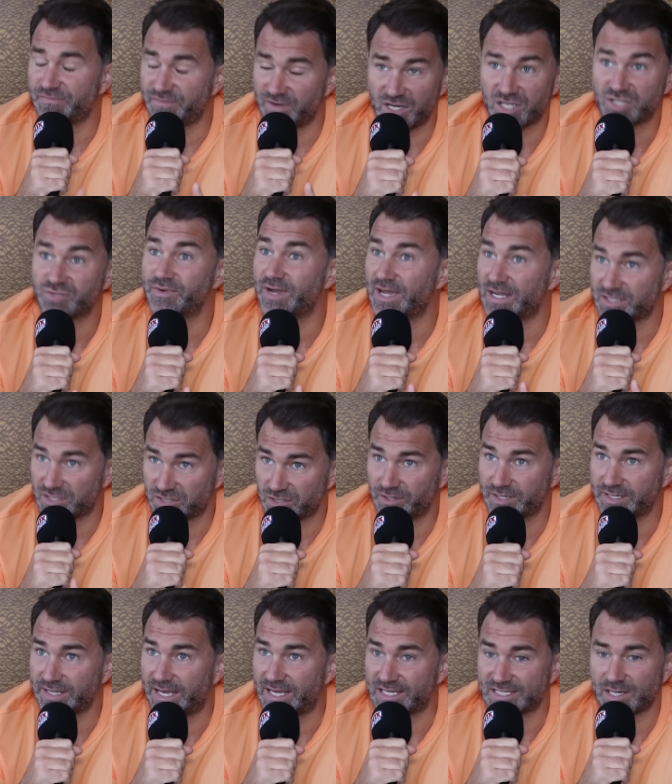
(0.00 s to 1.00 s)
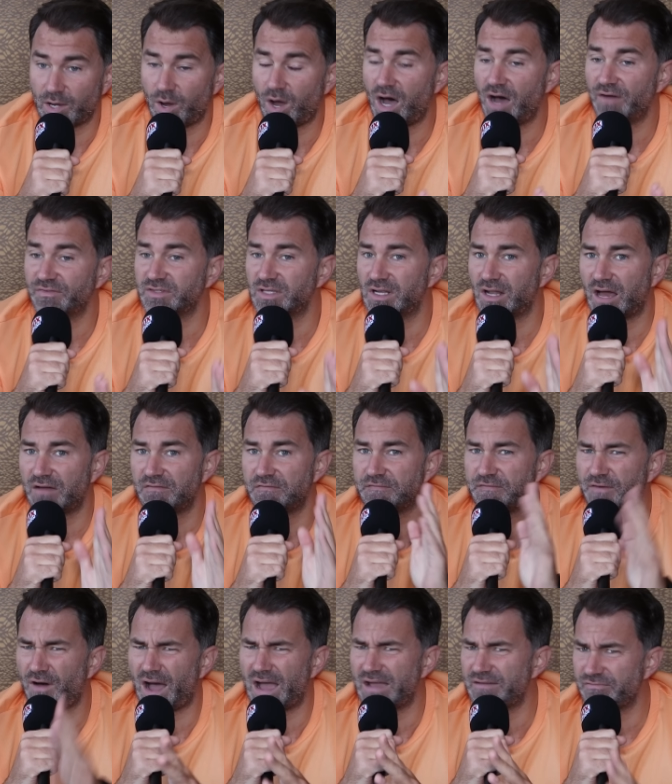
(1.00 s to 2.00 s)
first round, sorry, yeah. So after like
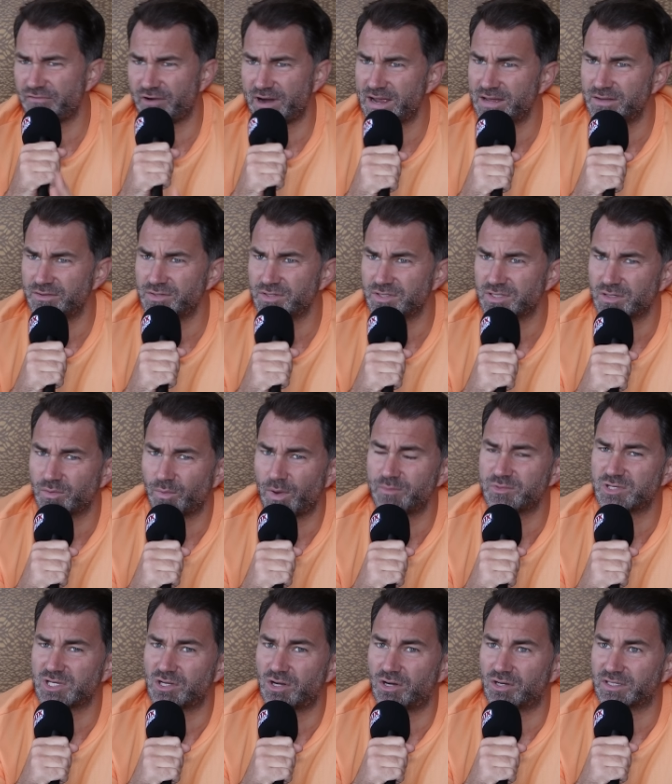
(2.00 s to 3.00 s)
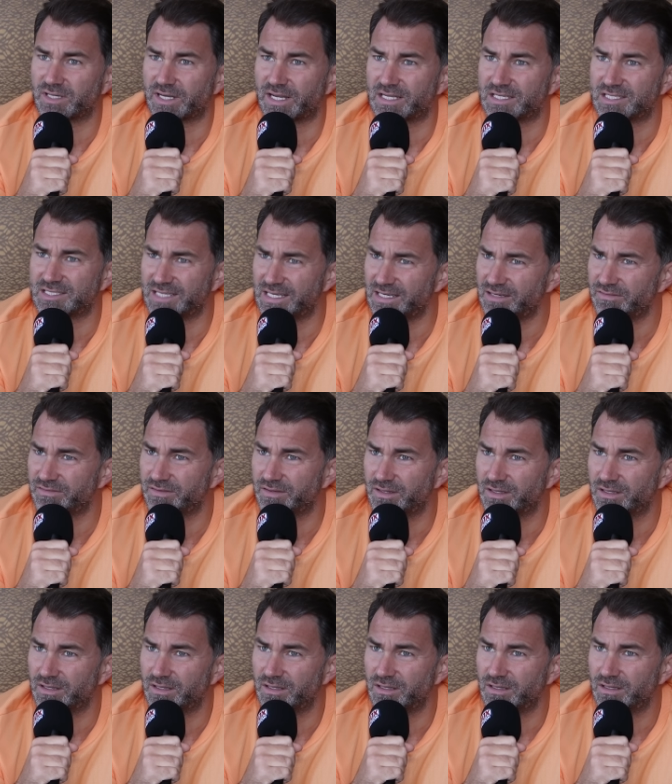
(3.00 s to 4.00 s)
five rounds, when was the knockdown? Sixth?
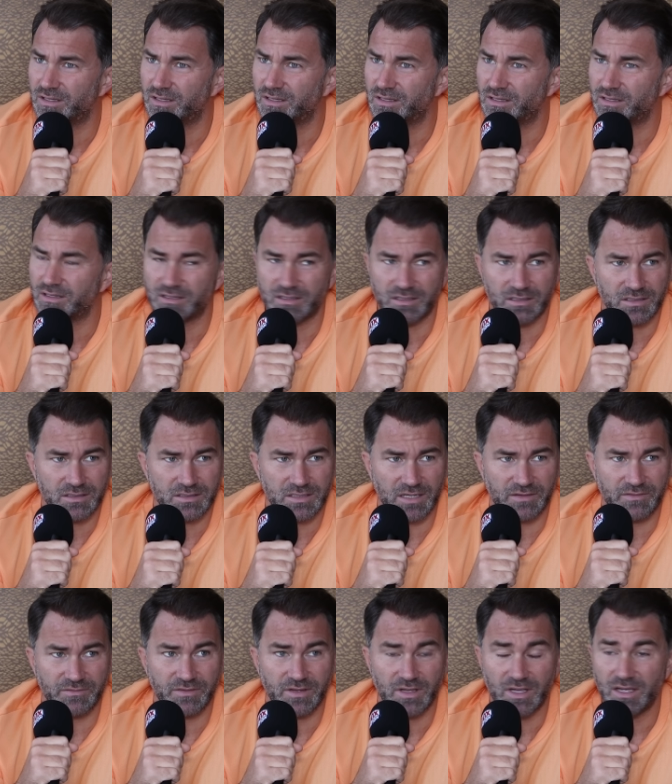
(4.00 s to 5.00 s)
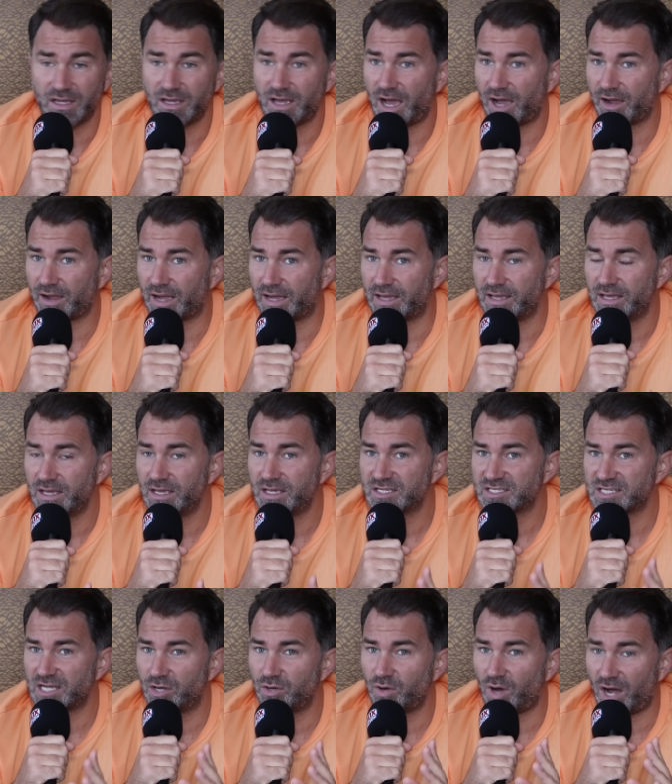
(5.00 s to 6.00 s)
Seventh, was it sixth? Seventh. Seventh. Okay.
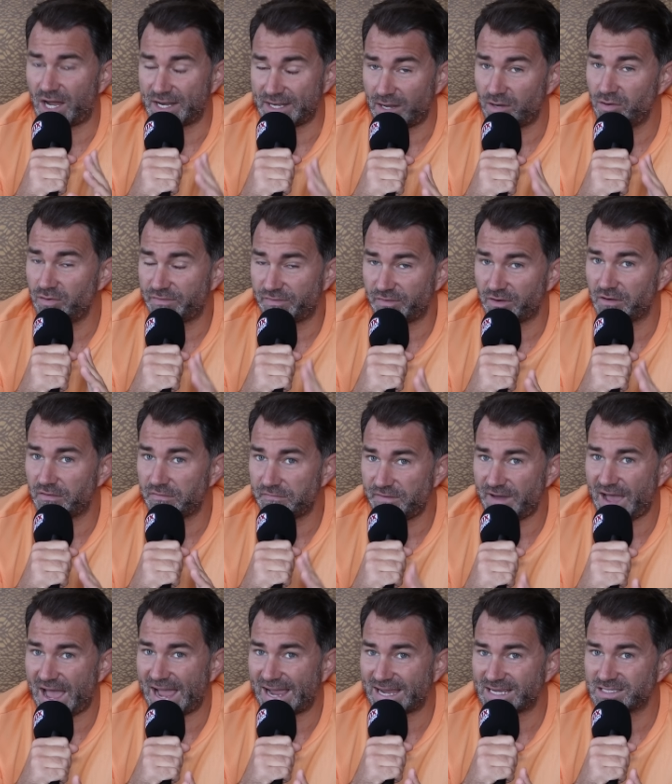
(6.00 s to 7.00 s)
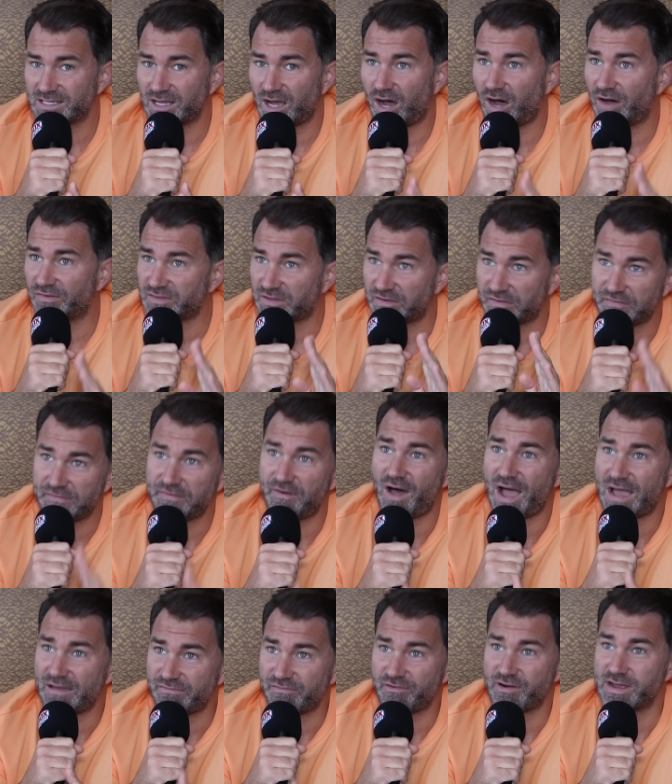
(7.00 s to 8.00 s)
So I know for a fact after
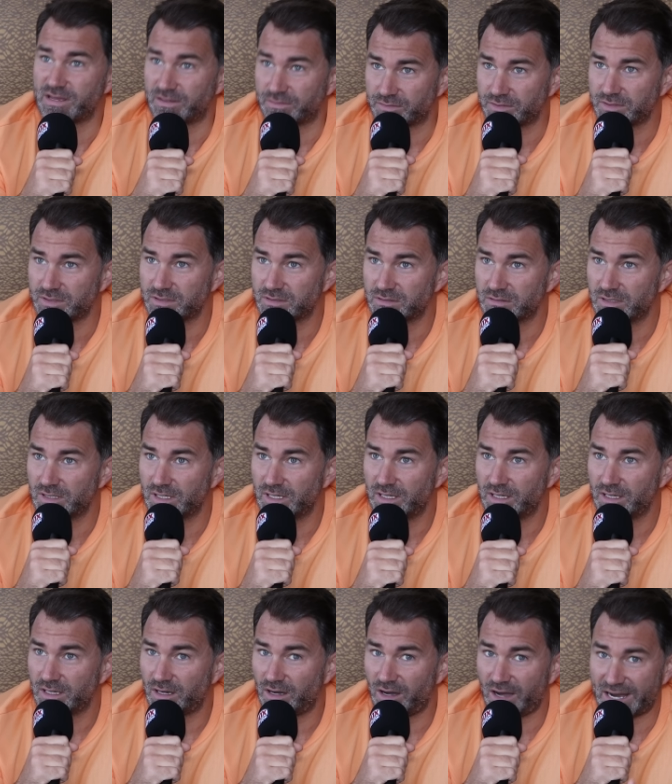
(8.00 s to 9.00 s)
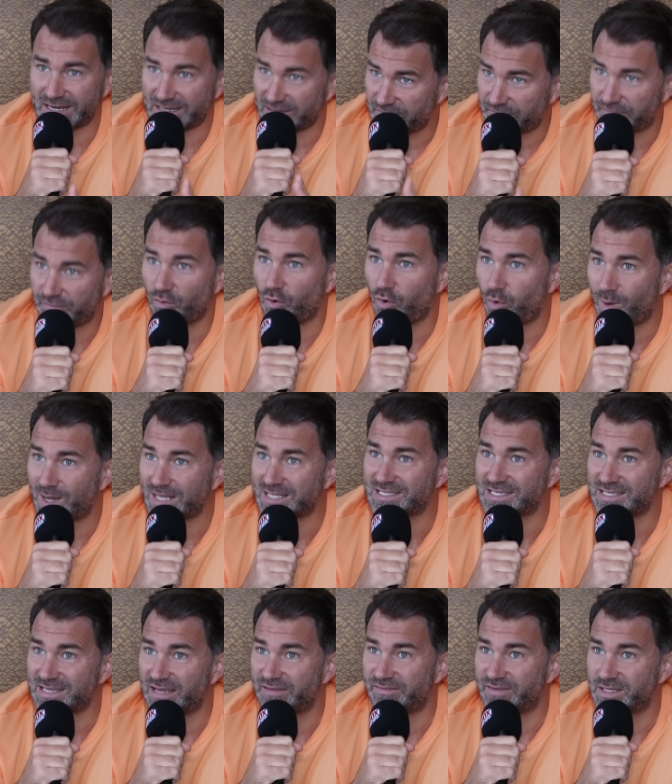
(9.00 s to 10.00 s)
five rounds, I had it 4 1
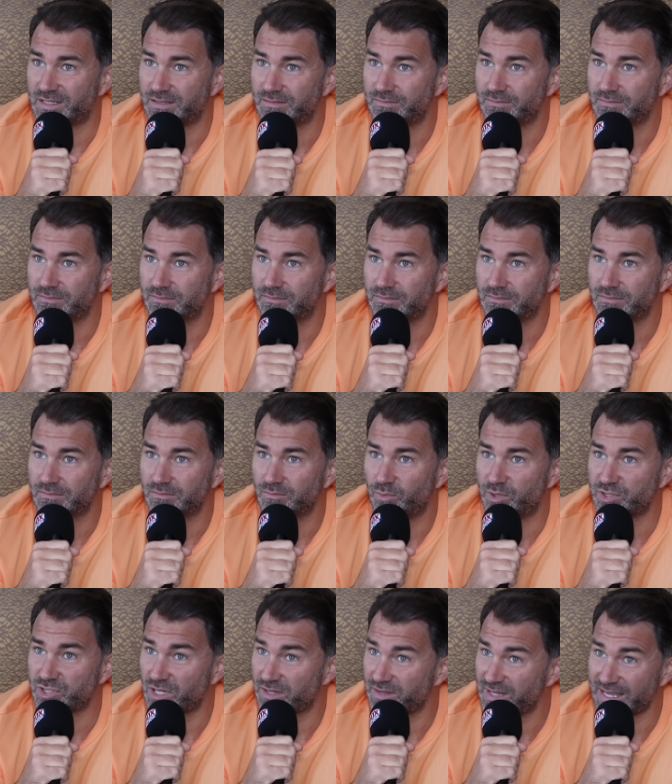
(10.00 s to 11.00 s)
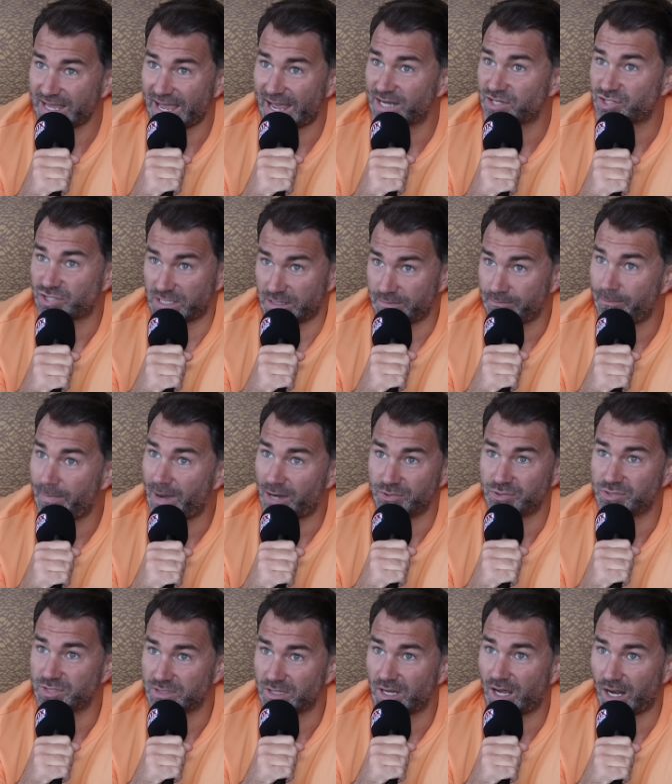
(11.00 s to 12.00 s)
to Devin, which I think actually
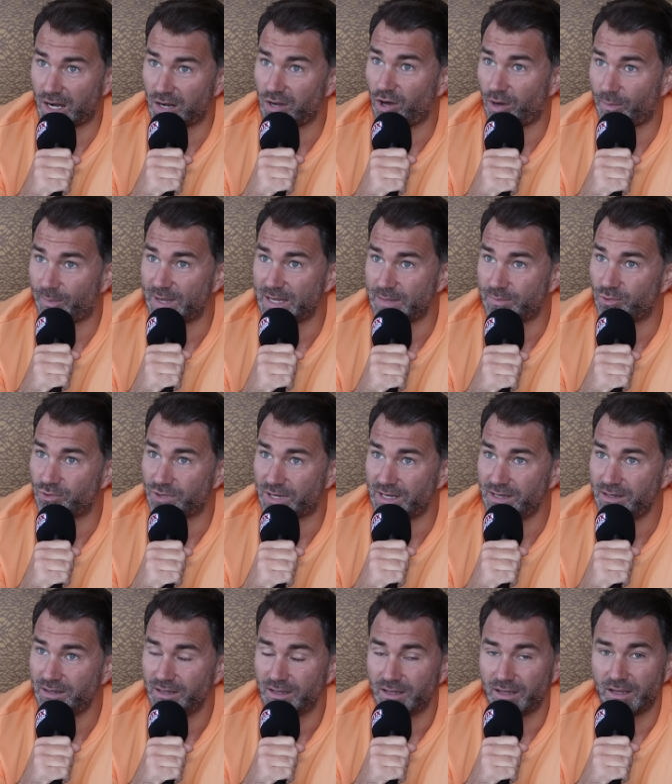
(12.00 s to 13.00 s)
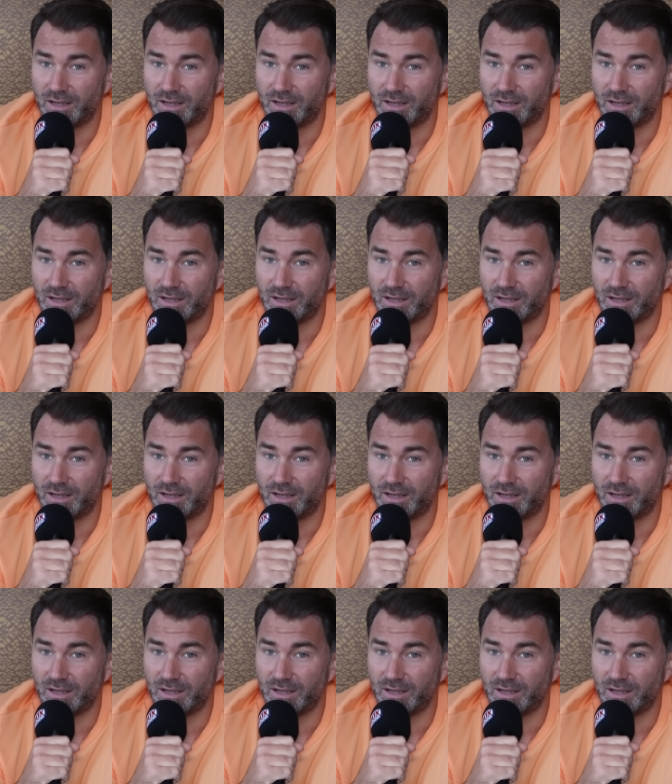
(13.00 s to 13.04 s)
most, a lot of people did.